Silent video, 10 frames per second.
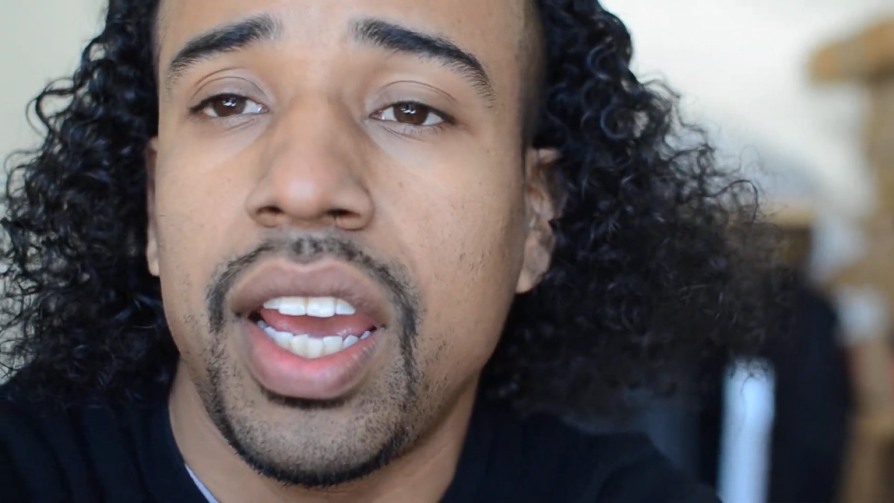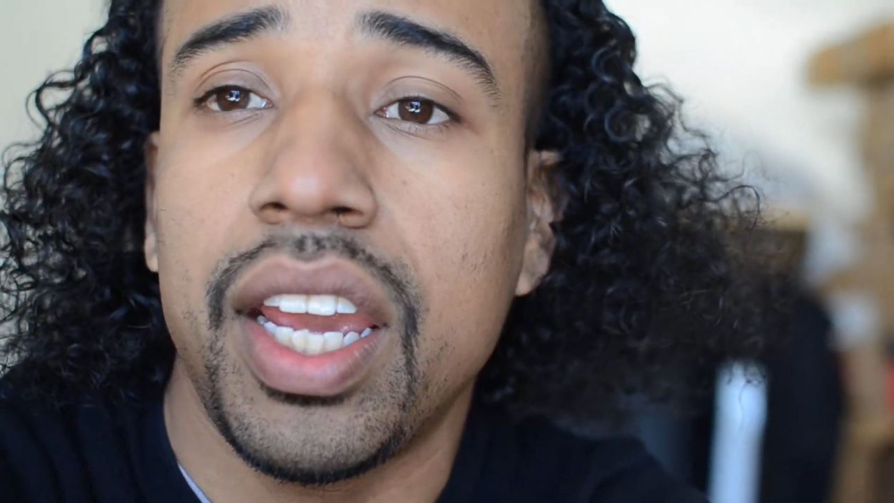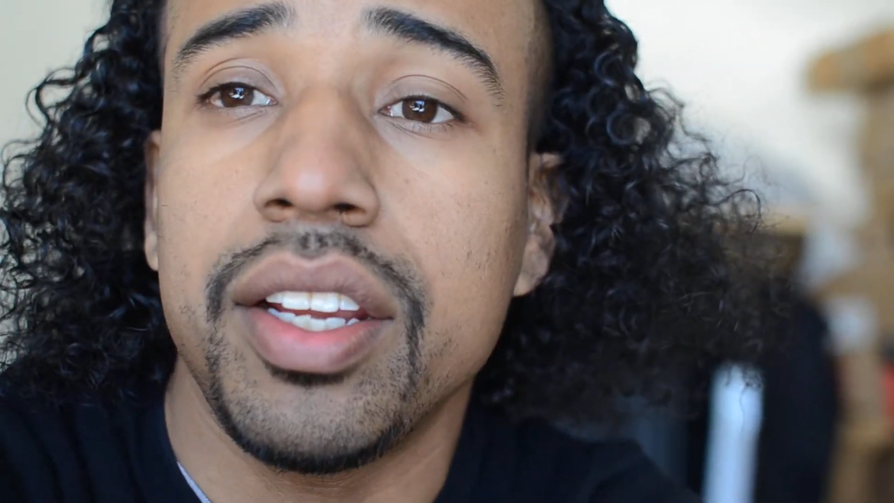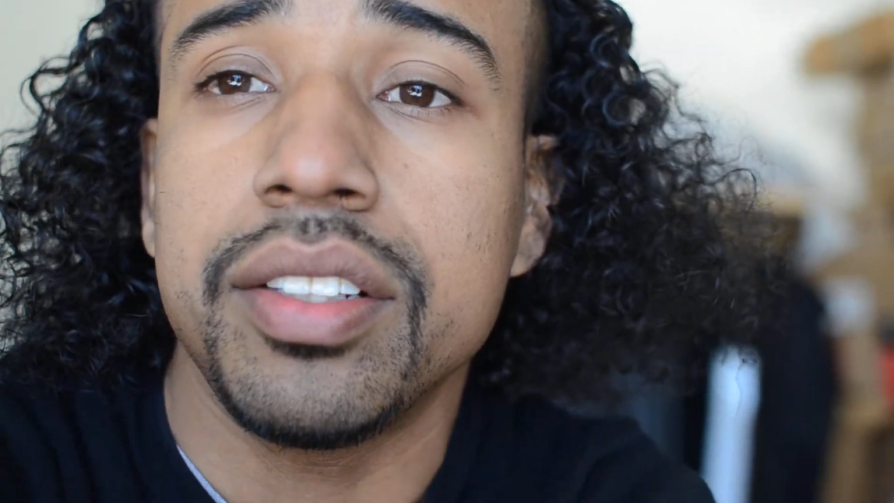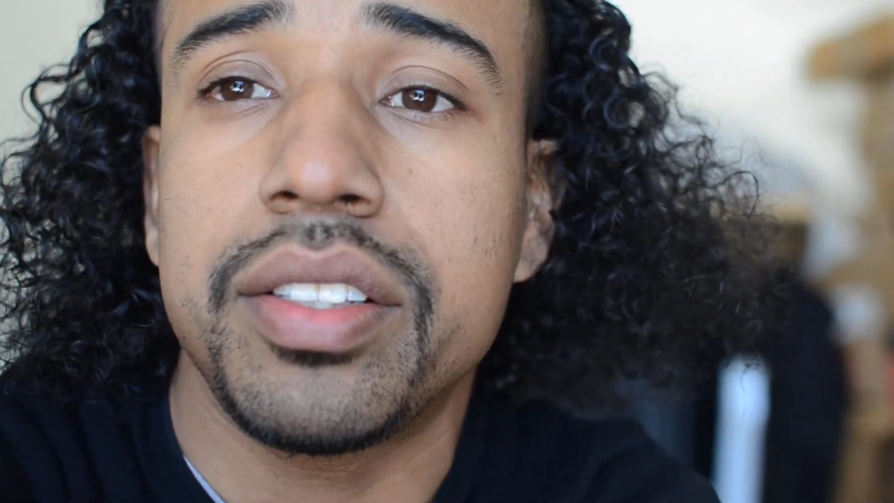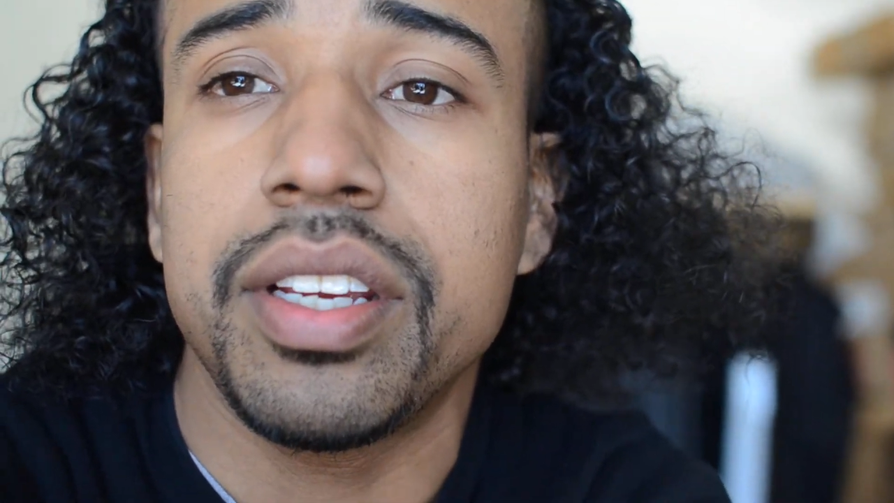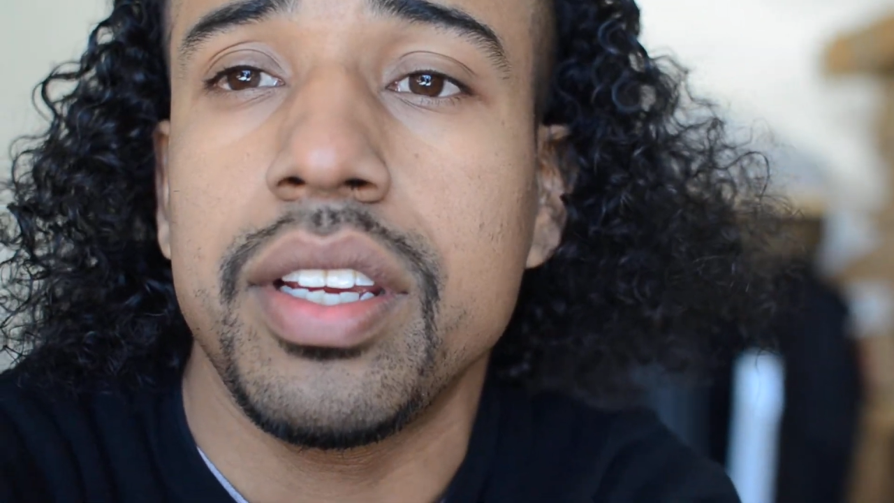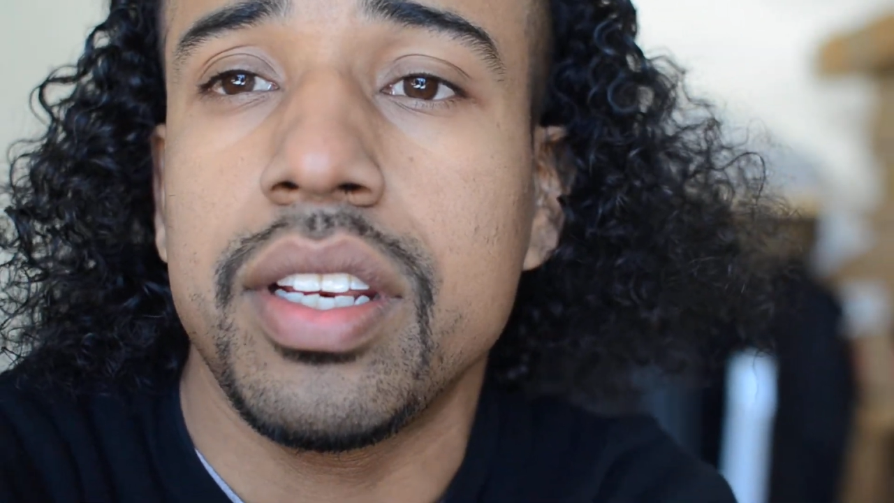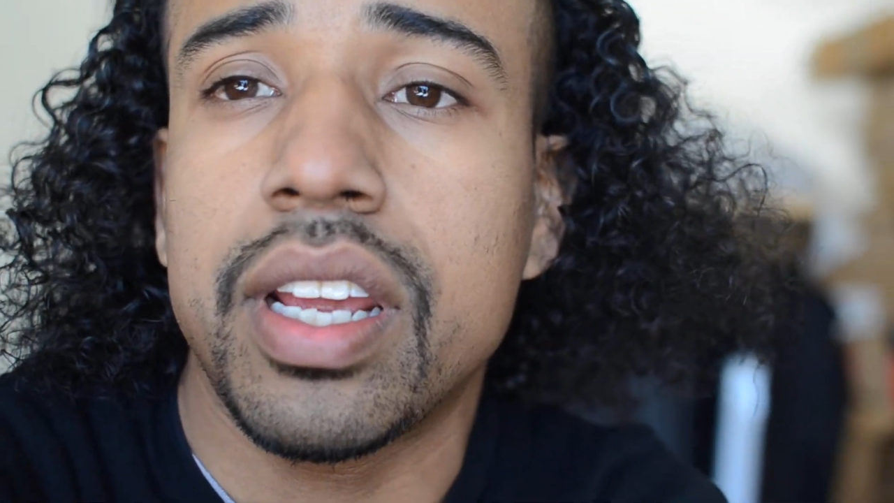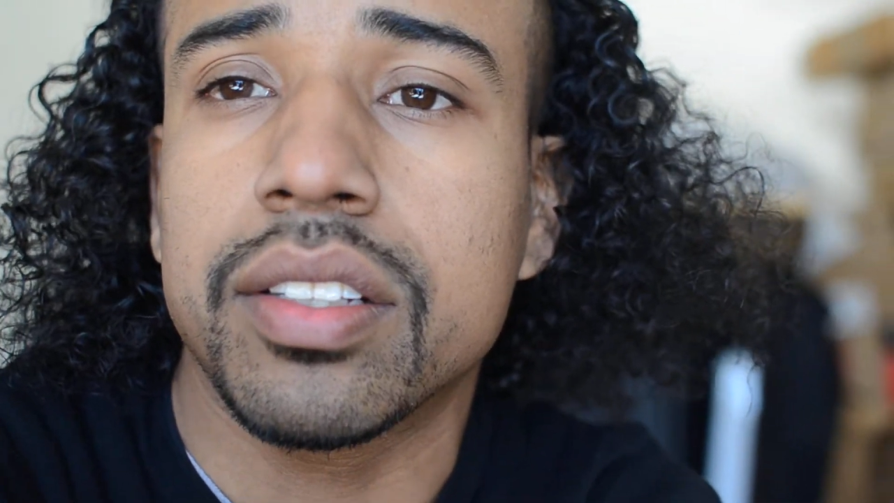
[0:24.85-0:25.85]

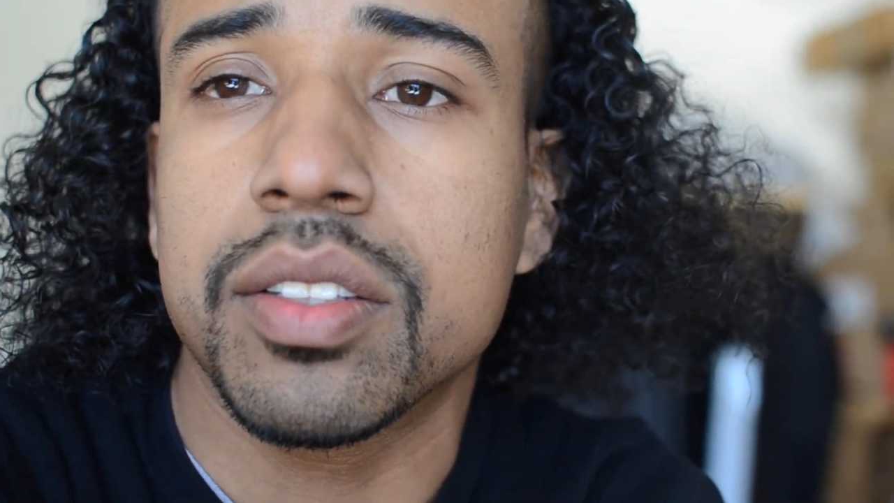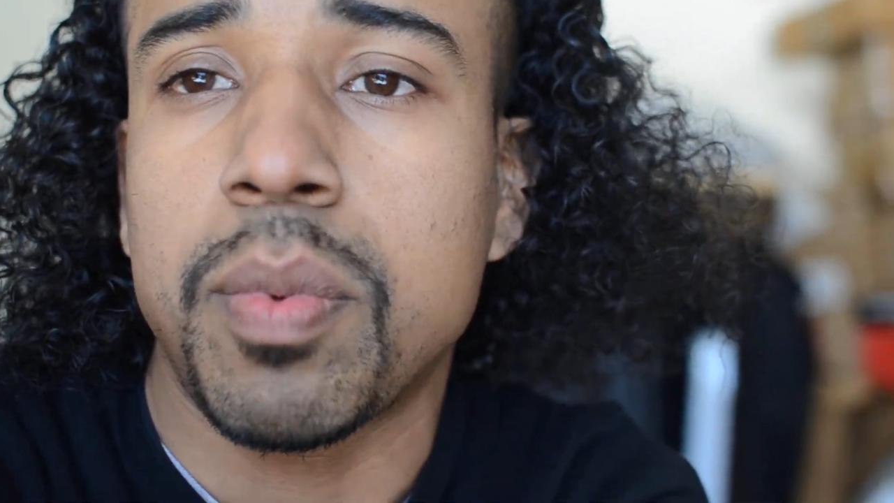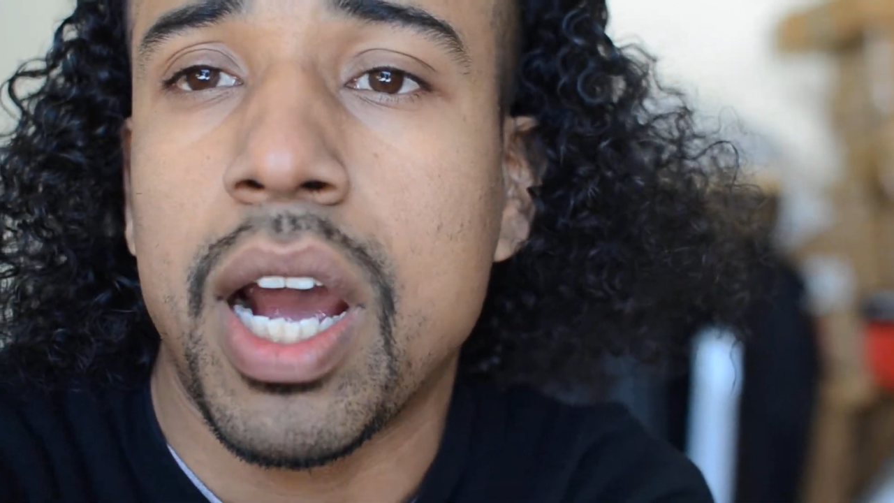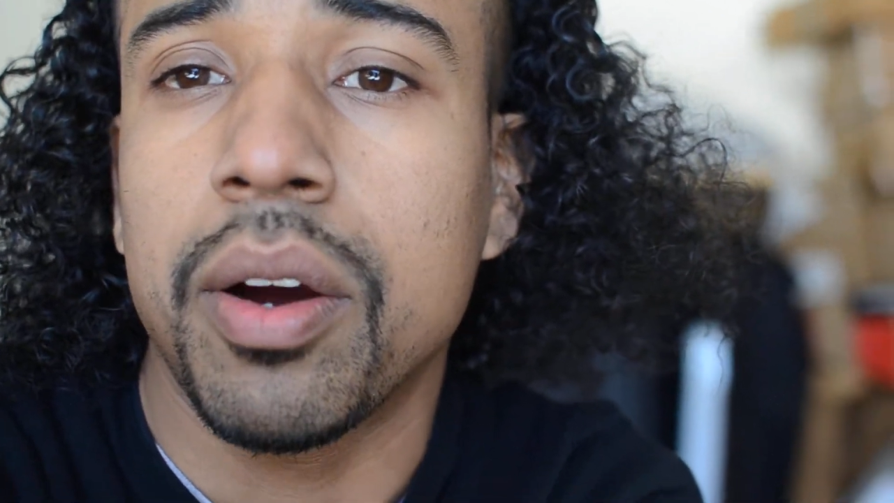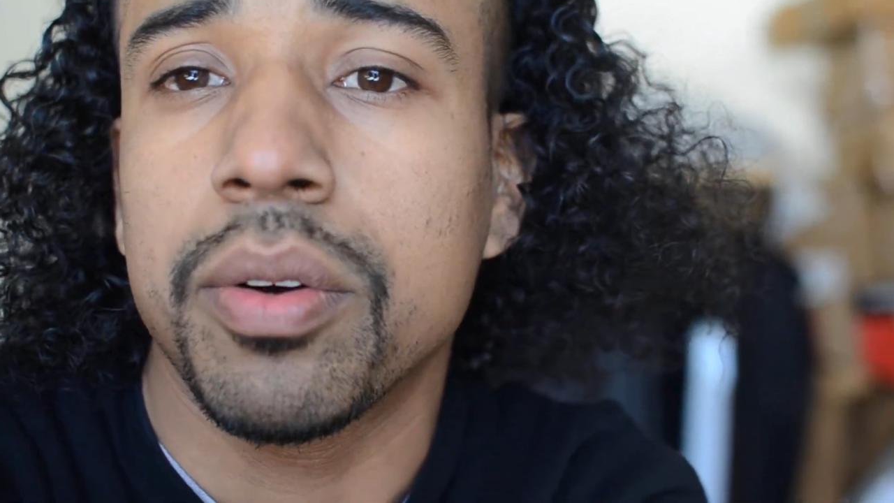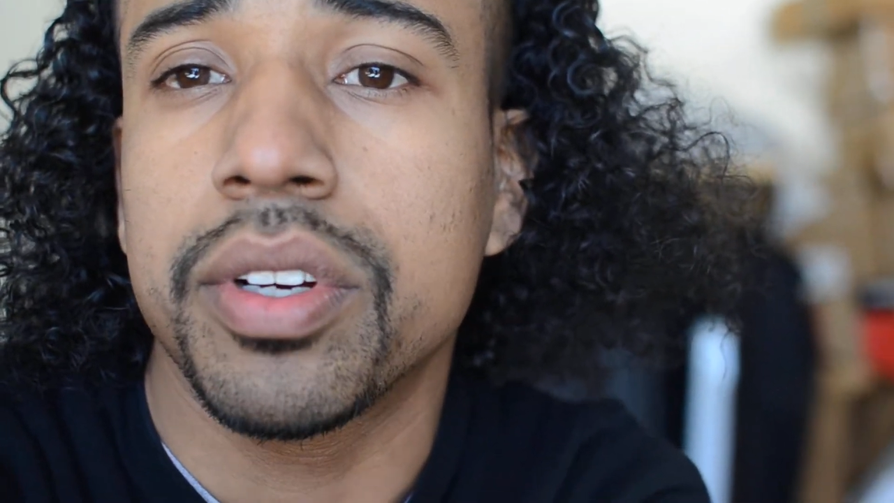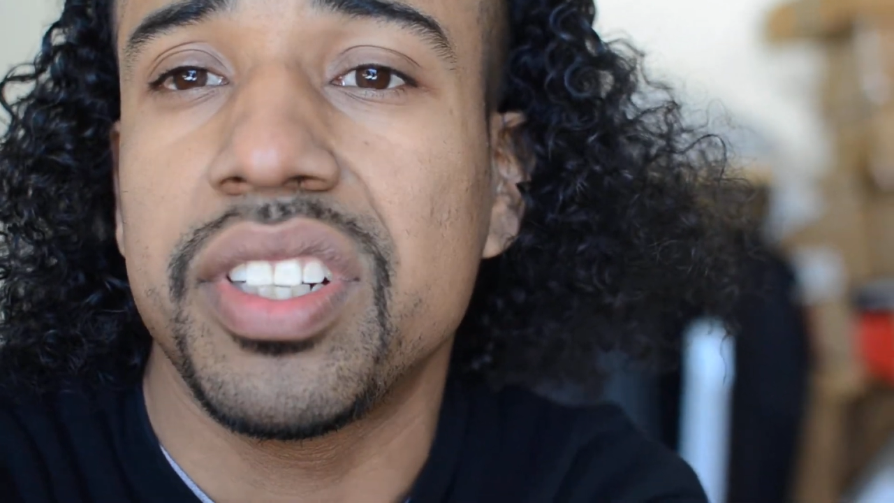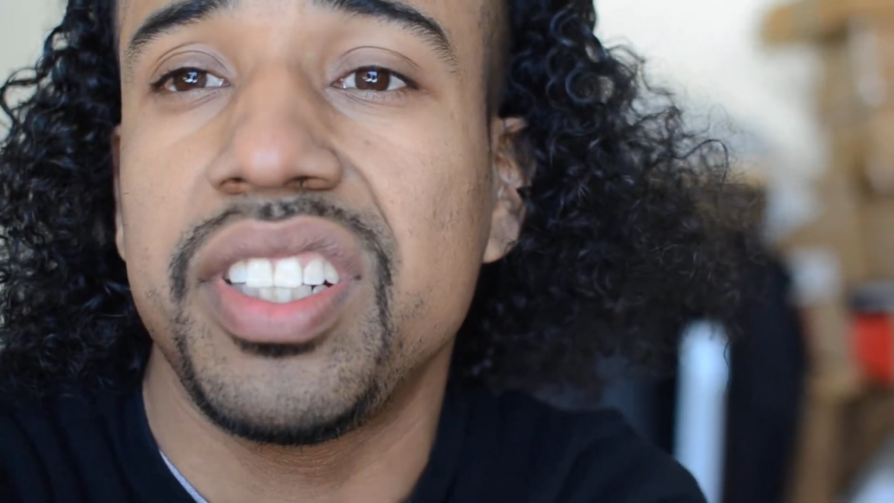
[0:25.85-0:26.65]
18 excess power